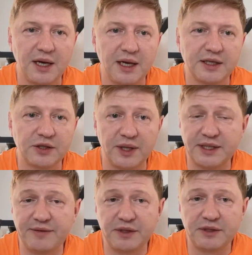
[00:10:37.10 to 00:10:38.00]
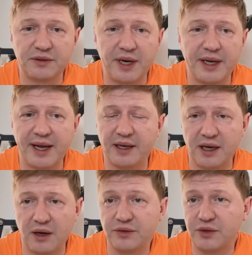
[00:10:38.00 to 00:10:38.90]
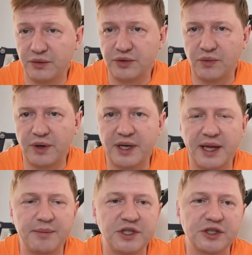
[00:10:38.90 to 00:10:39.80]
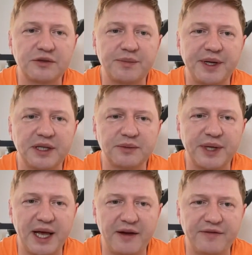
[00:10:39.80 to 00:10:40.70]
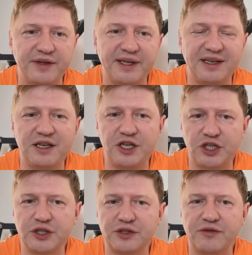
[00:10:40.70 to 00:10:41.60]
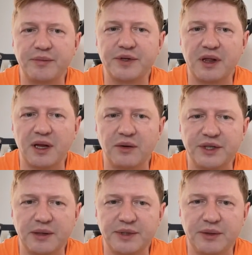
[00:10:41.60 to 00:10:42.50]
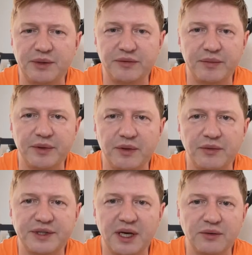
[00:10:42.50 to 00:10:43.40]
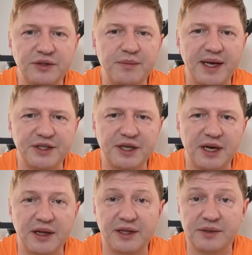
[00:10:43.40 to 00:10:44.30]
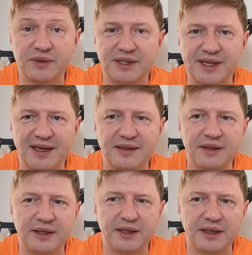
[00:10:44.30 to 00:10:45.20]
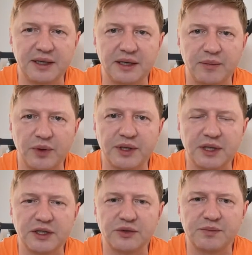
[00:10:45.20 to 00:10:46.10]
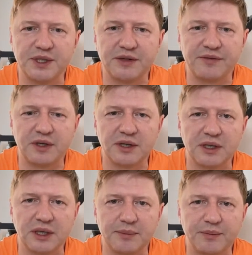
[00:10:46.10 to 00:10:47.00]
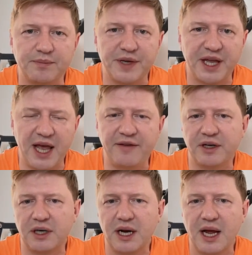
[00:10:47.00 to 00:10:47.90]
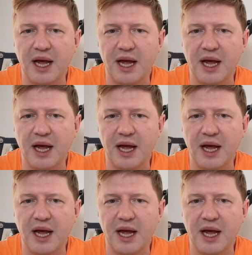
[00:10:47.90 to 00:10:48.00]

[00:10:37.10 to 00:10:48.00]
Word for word: so let's give it a try again how it's going to work let me just repeat it we have the initial script cloudy md which will be loaded automatically and this will set the uh, model to specific uh, behavior